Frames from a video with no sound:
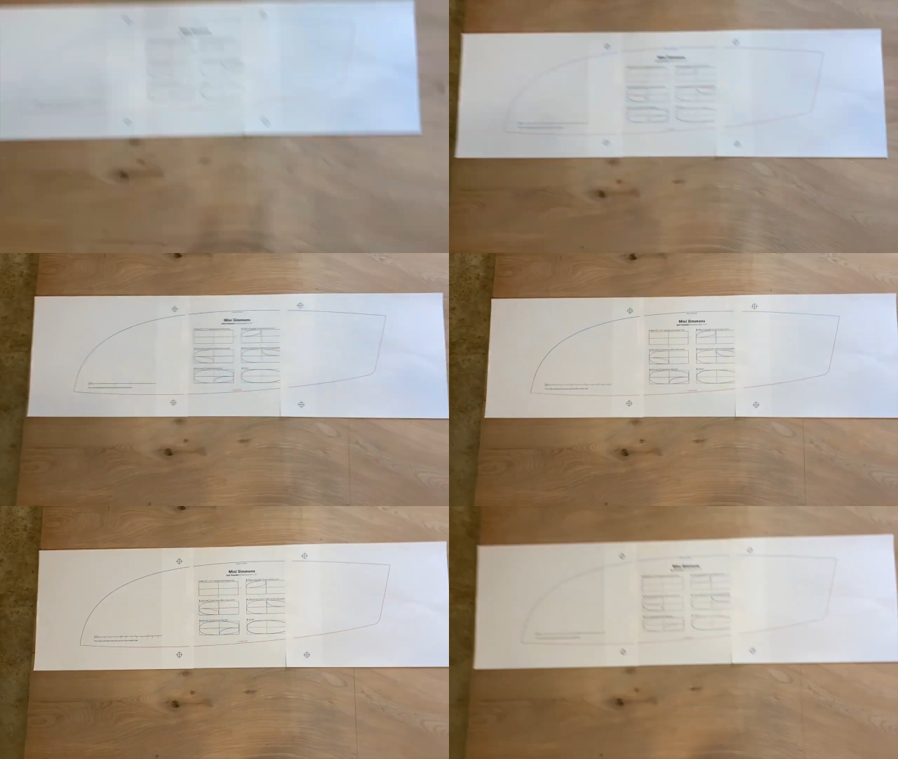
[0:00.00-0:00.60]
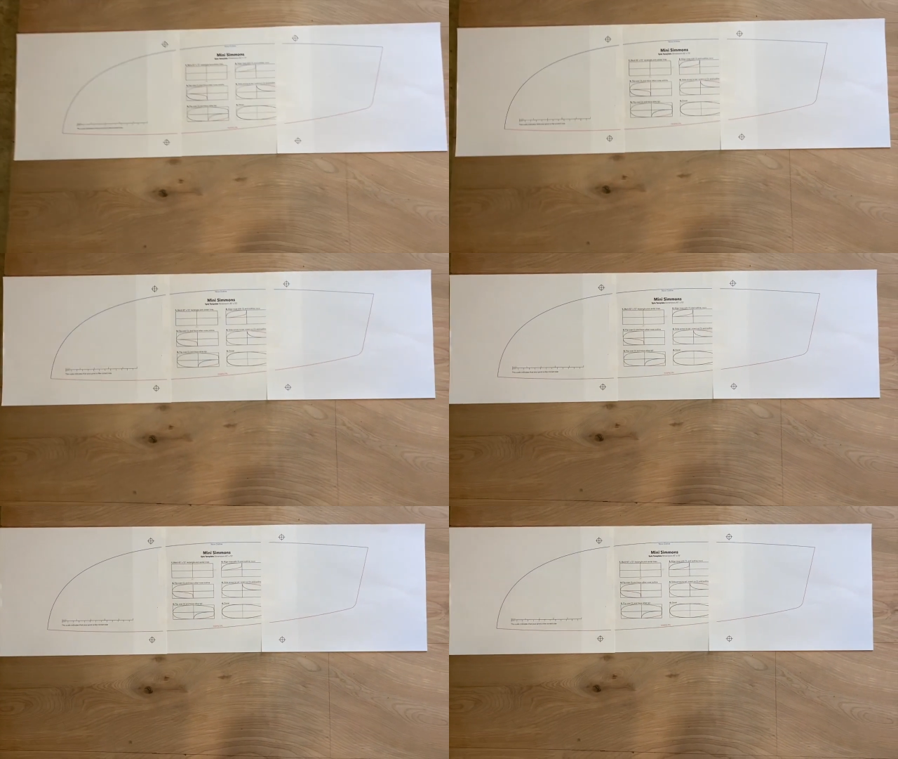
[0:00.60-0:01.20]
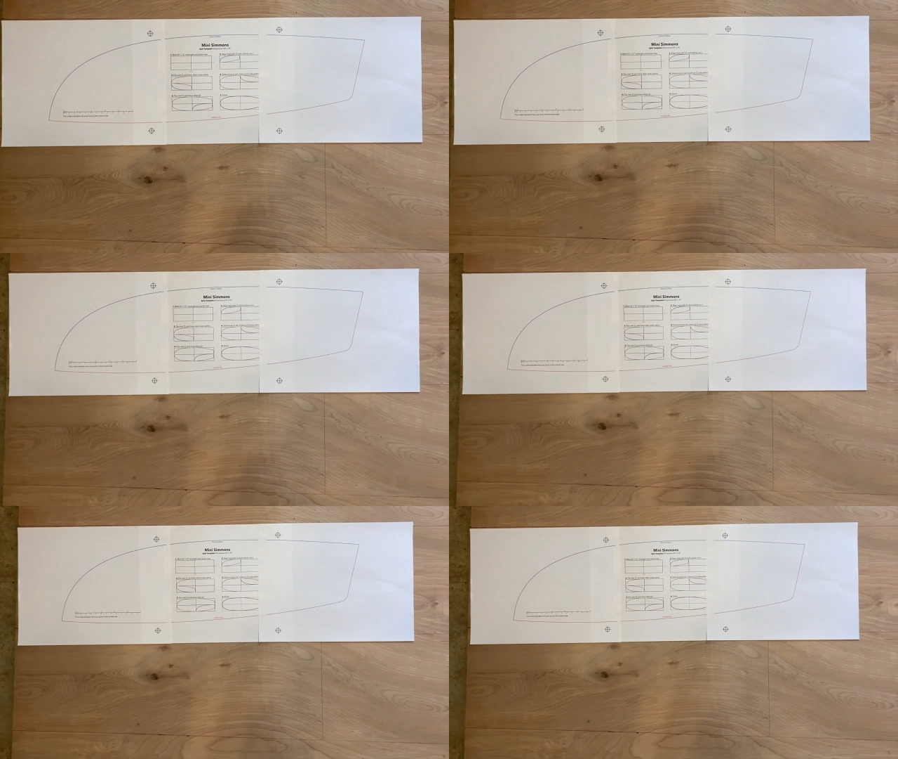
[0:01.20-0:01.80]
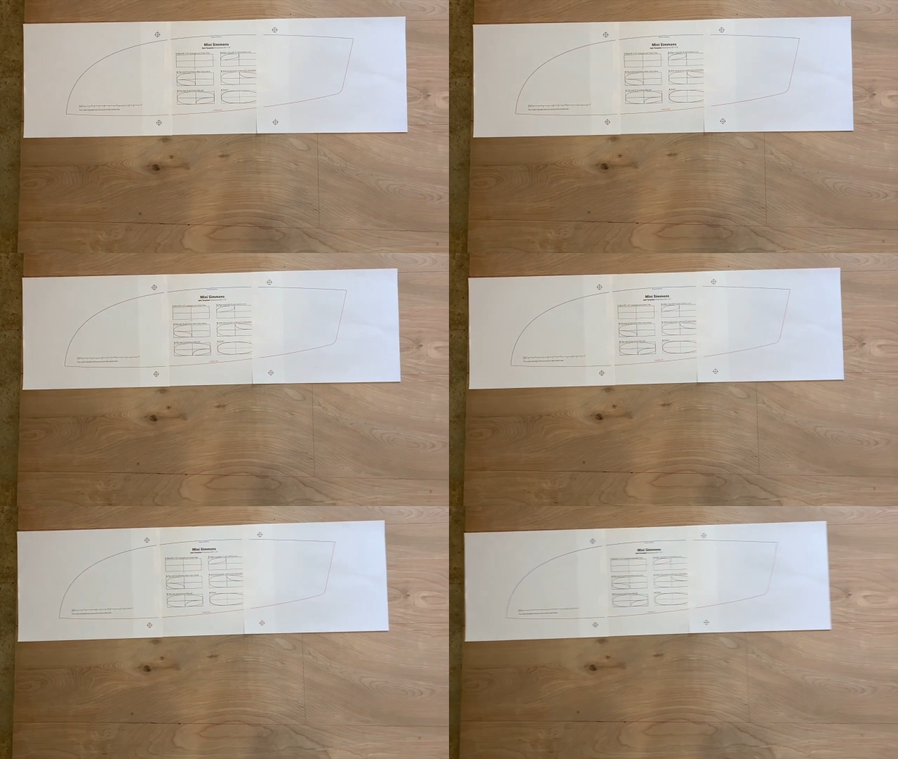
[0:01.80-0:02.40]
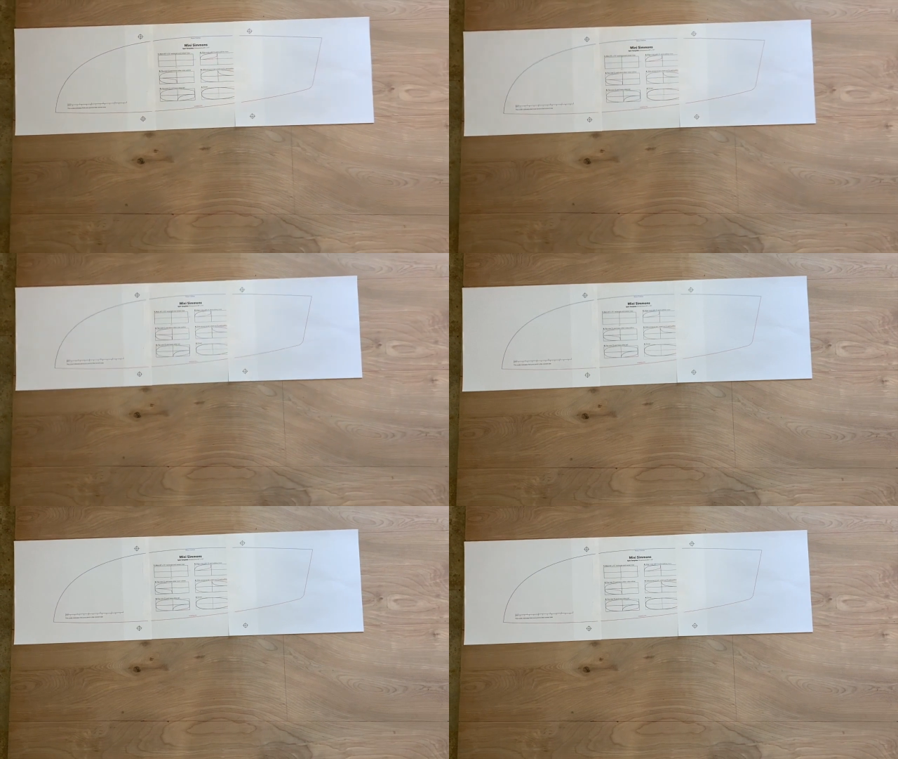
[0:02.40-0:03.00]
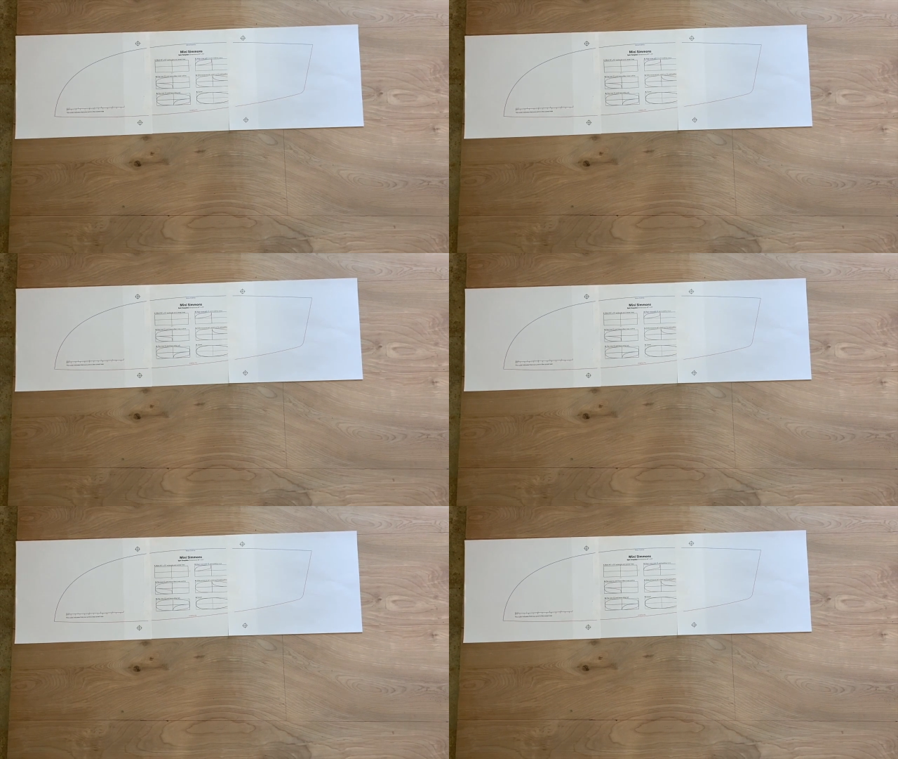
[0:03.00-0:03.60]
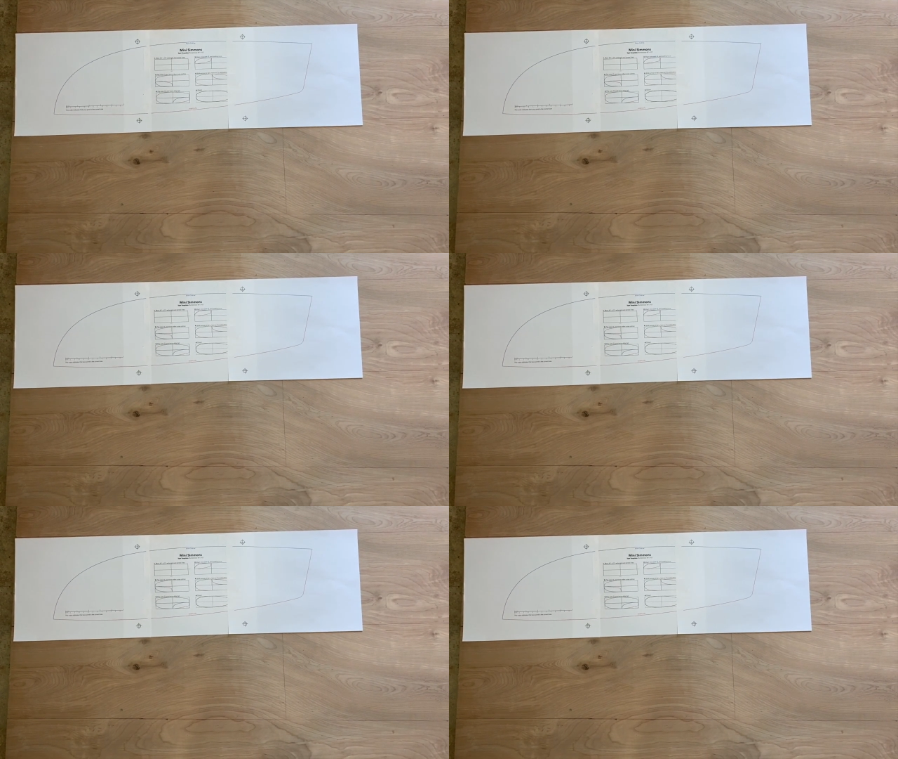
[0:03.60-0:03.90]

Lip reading: No face is visible, so there are no lips to read.